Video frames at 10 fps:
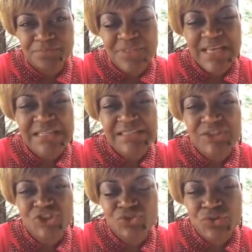That is
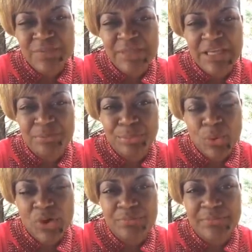extremely
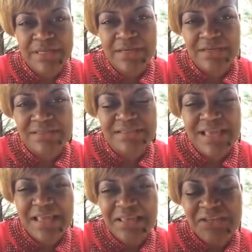important because,
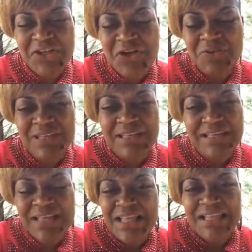you know,
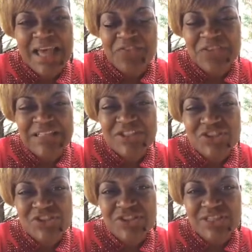life
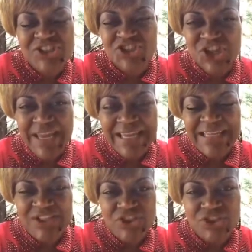doesn't
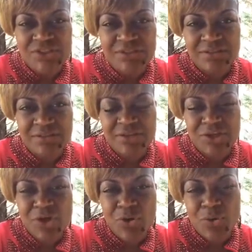change,
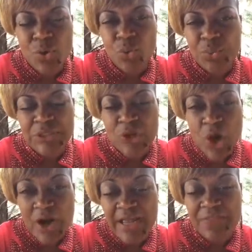you know, who we
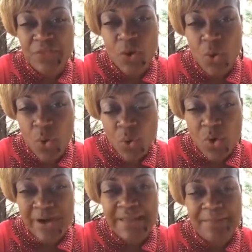are at the
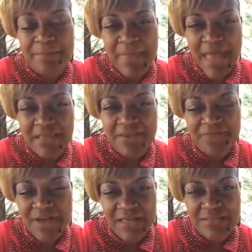core. It
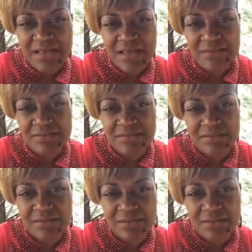magnifies us.